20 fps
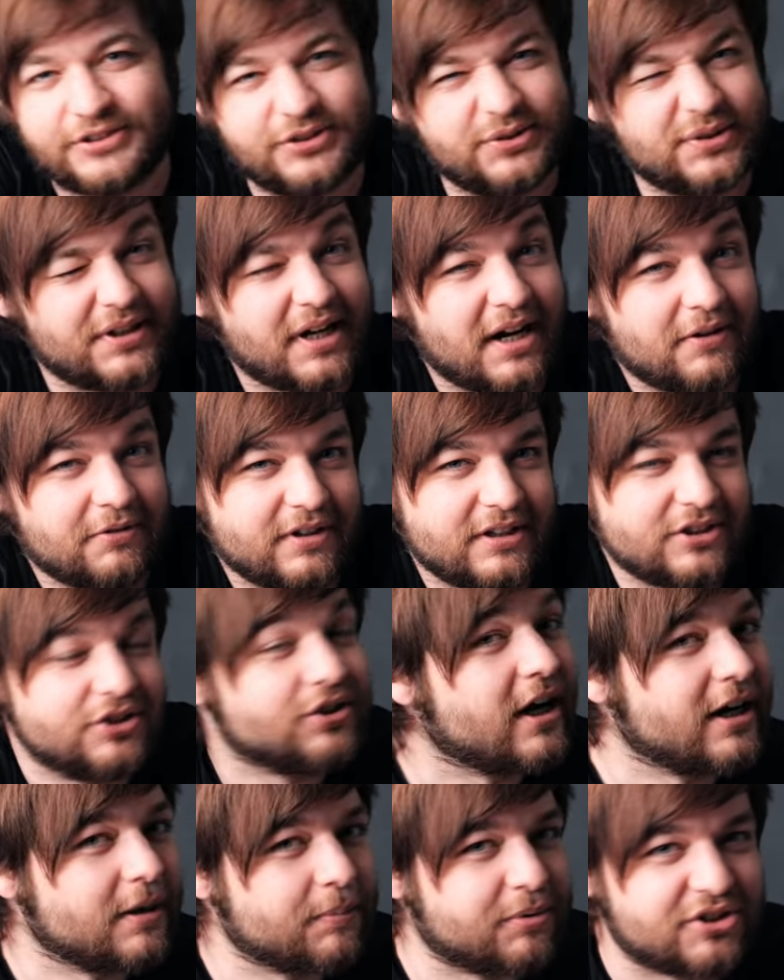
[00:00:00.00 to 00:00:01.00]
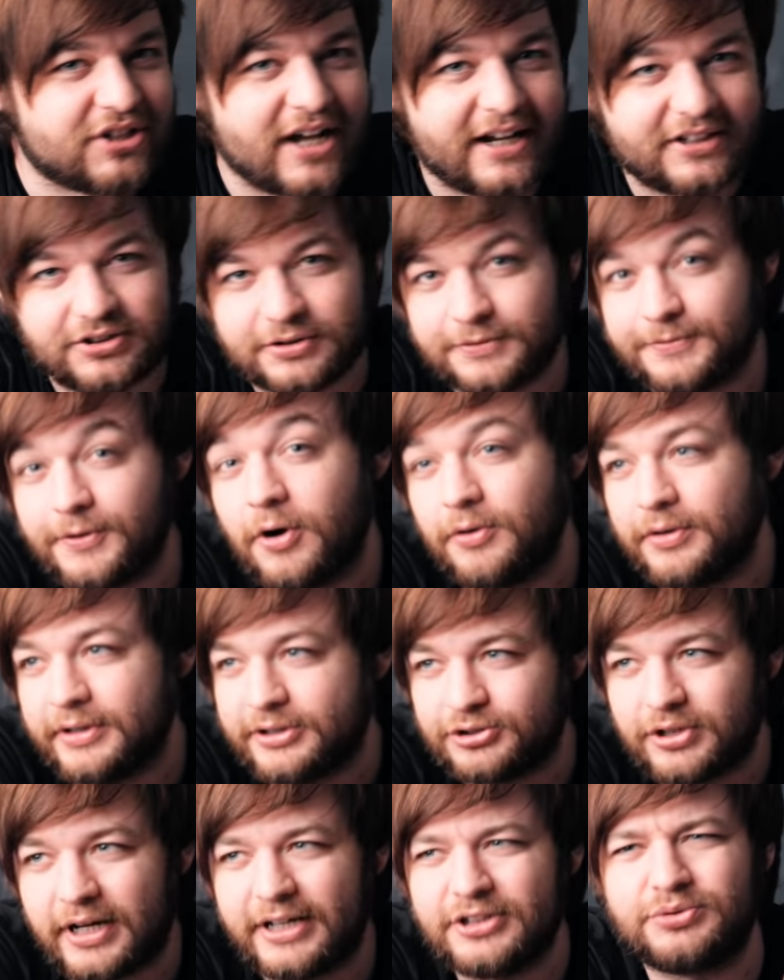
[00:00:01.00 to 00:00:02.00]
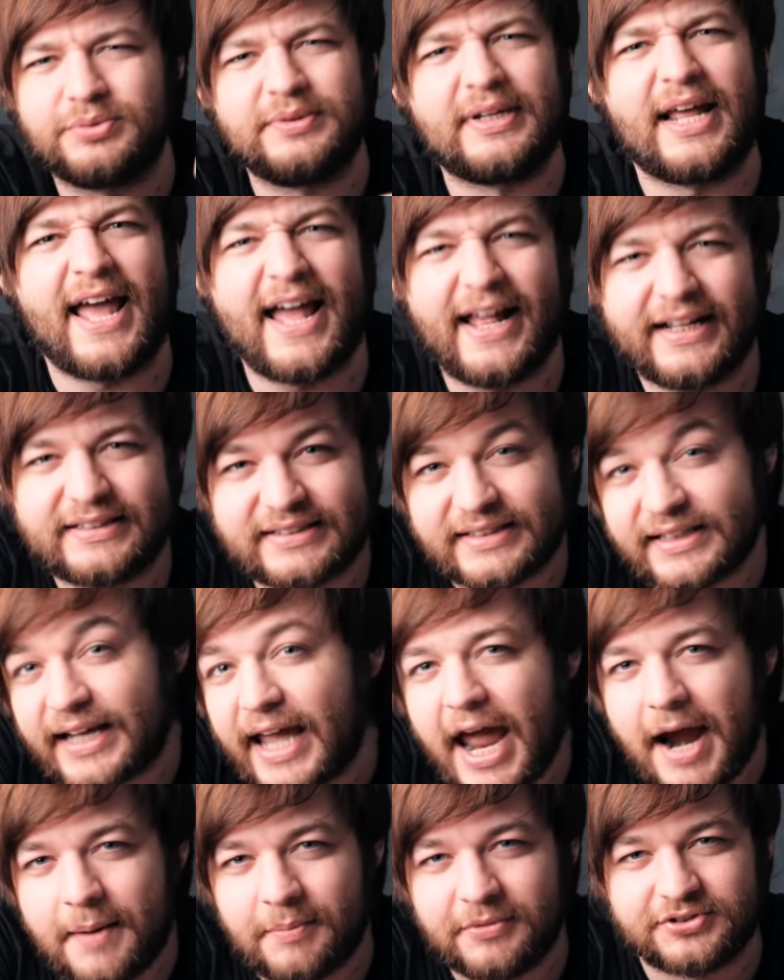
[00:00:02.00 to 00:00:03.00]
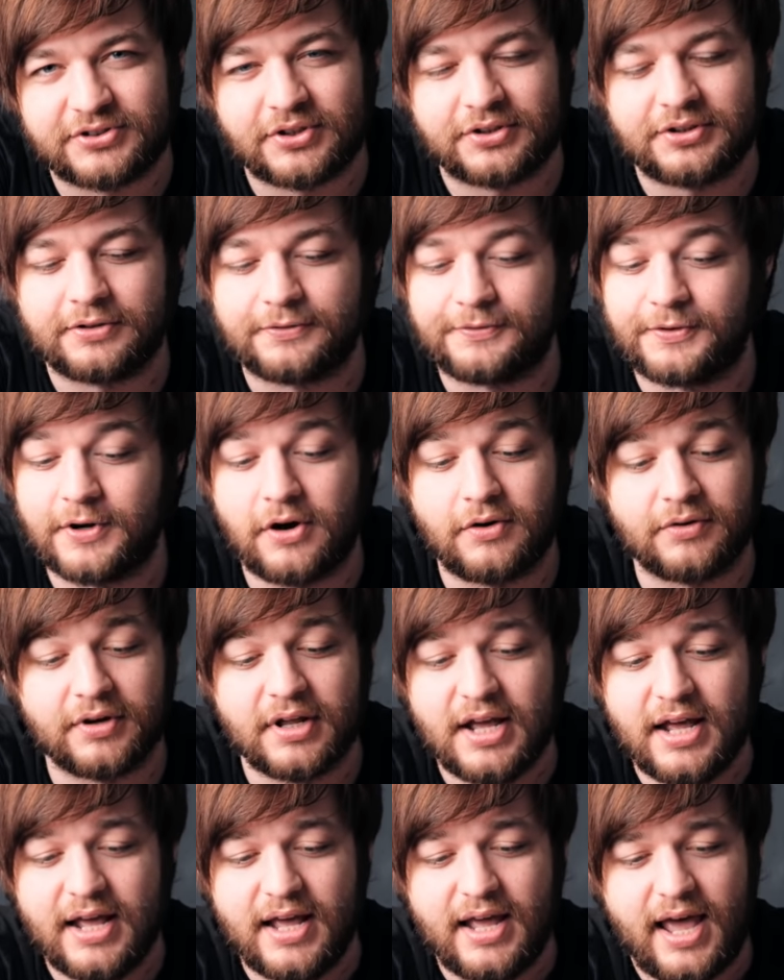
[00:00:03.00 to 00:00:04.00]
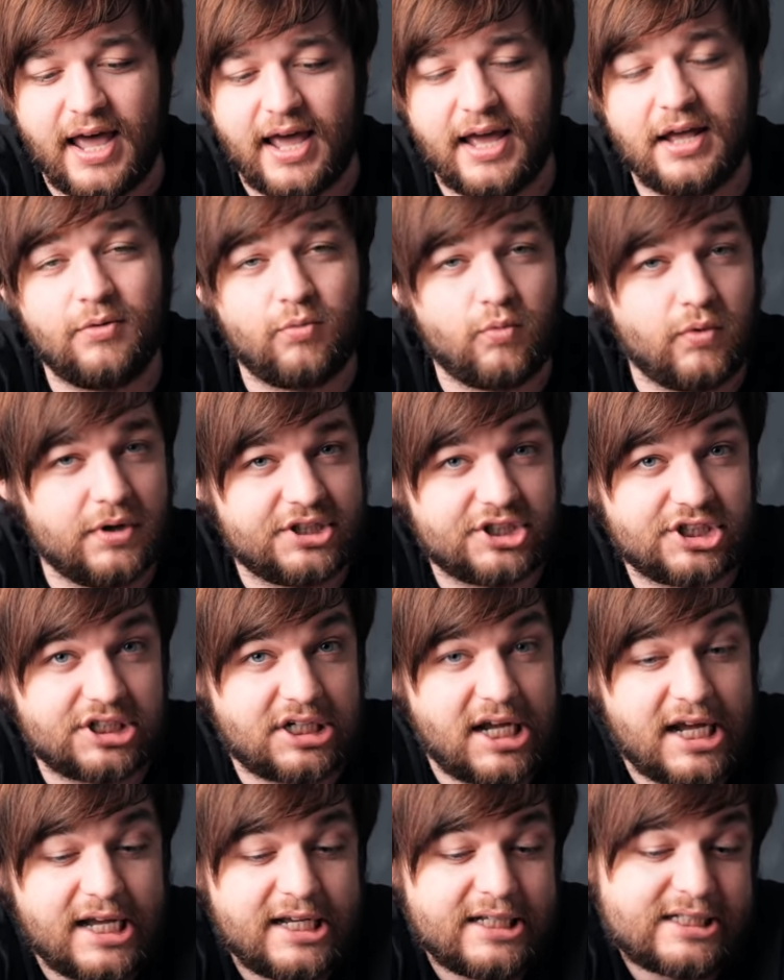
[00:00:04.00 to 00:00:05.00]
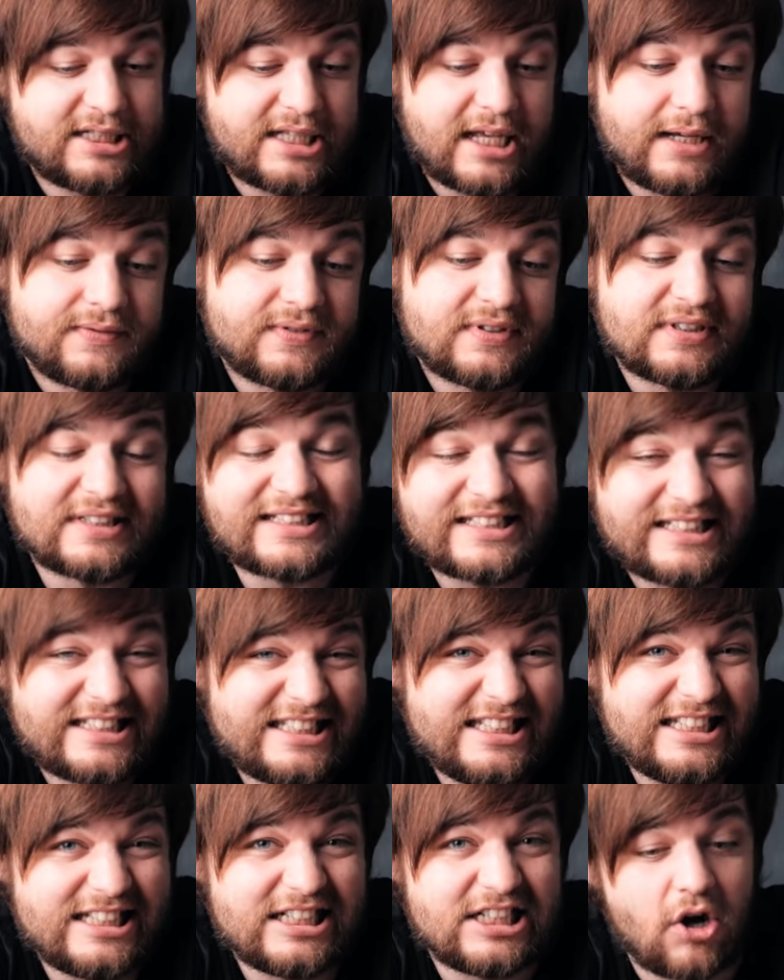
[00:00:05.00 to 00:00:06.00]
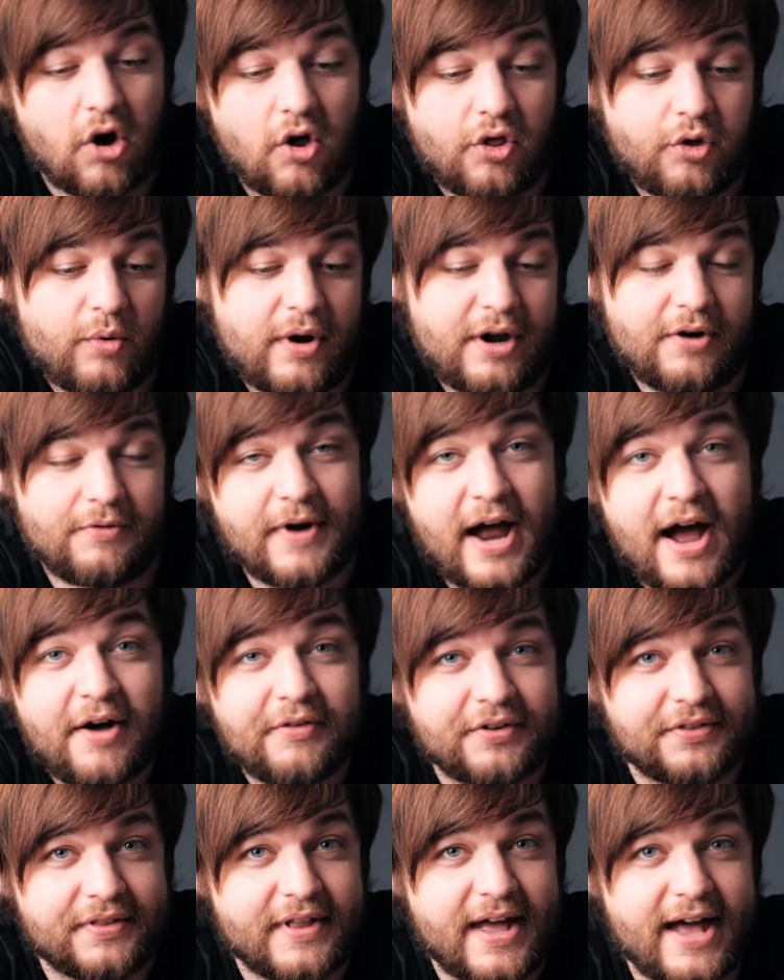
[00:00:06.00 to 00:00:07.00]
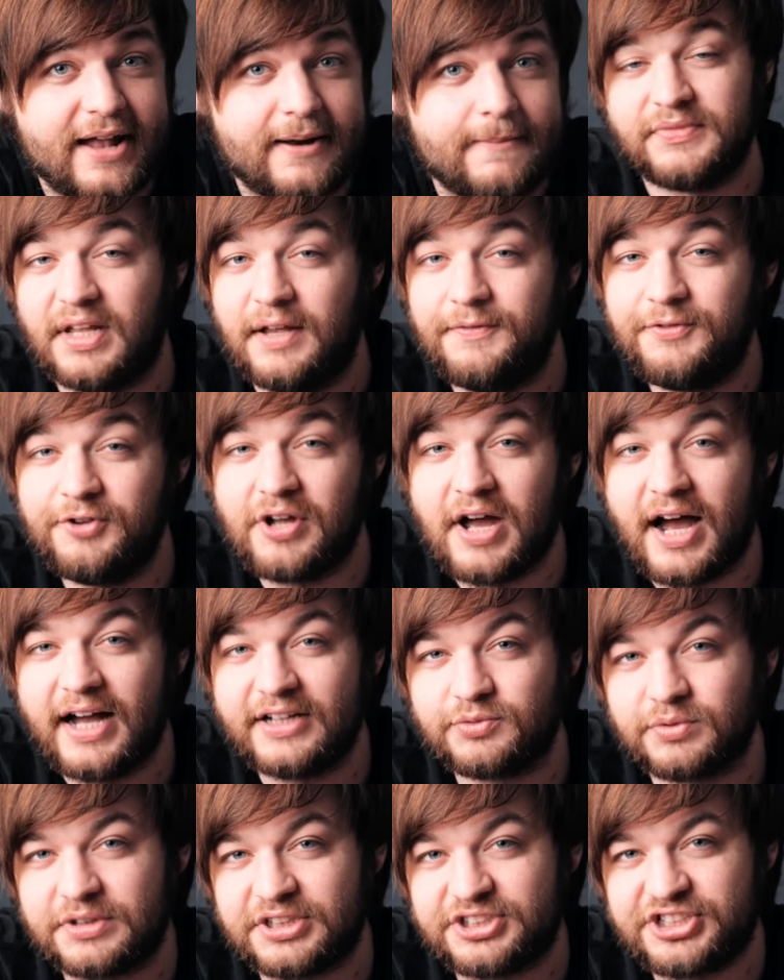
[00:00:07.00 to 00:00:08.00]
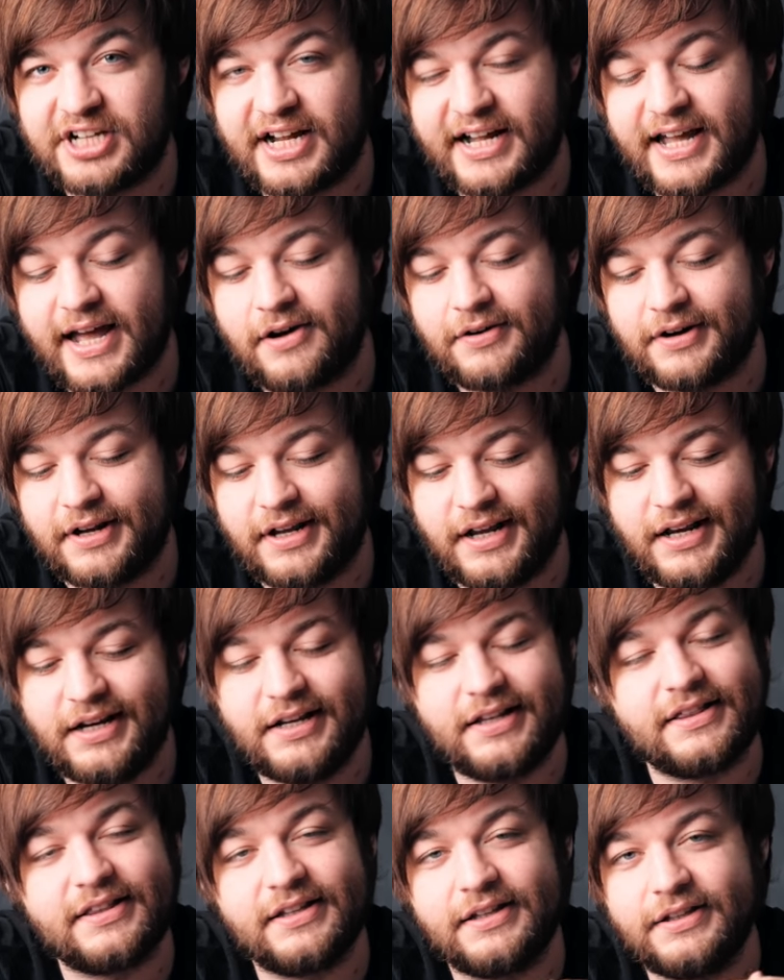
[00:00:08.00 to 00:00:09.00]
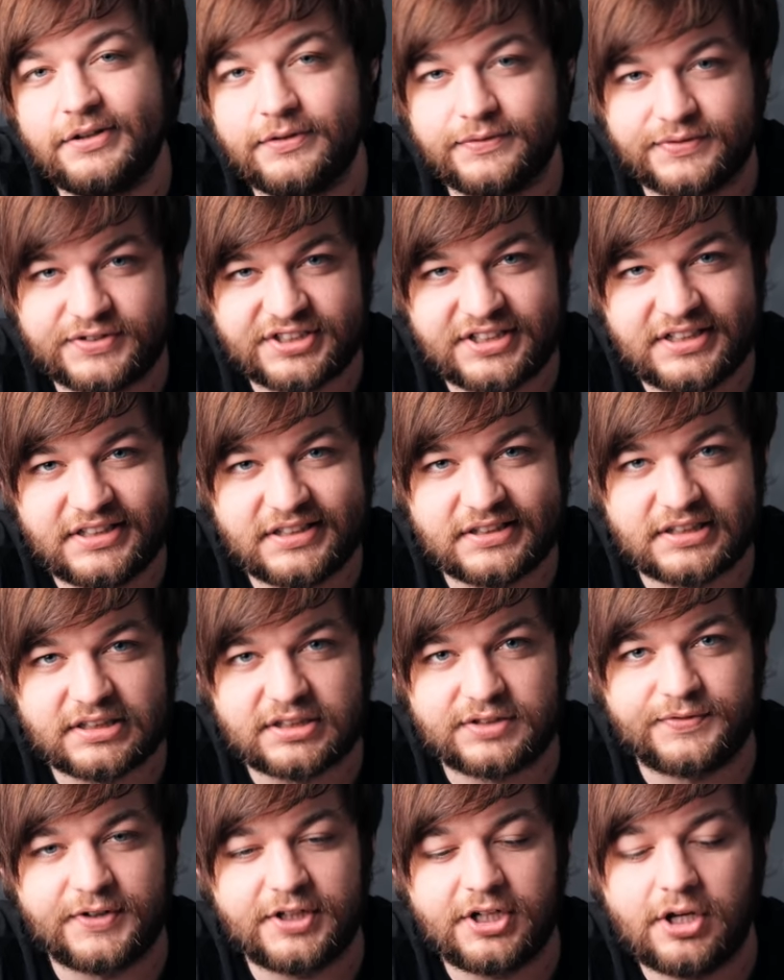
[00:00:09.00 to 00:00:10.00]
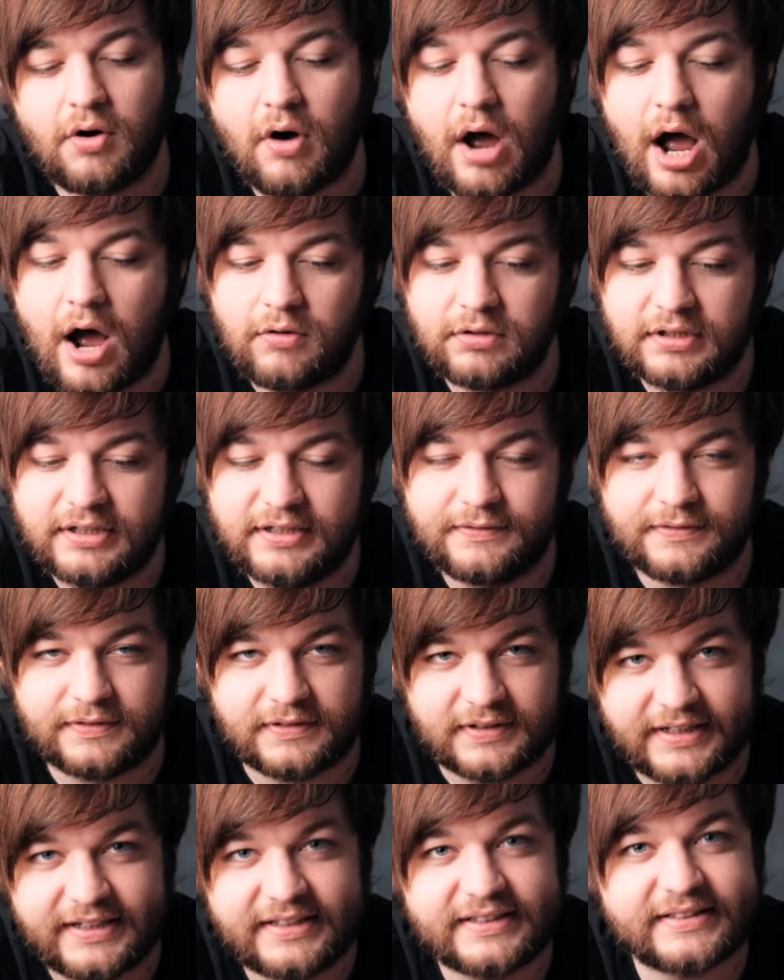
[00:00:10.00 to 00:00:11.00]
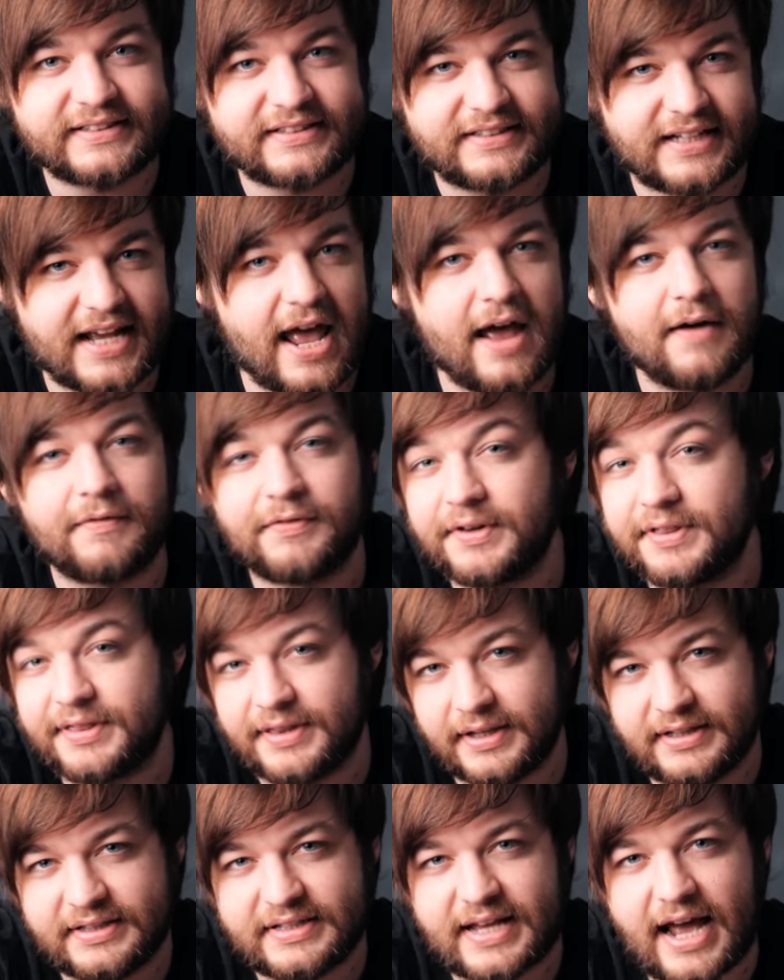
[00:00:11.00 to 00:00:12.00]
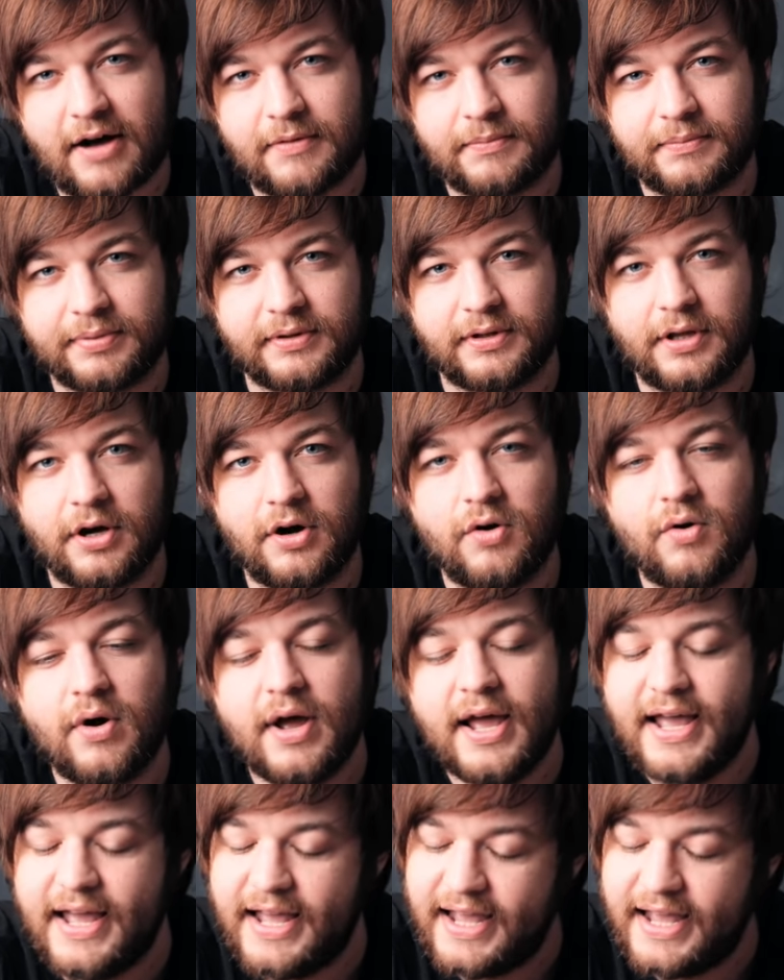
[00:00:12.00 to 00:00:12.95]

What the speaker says: to do. They're not really trying to protect your phone. They're trying to enhance the cameras on your phone, in which case they succeeded all the way around on that. If you guys want to check out anything you've seen in this video, I'll leave links to everything down below.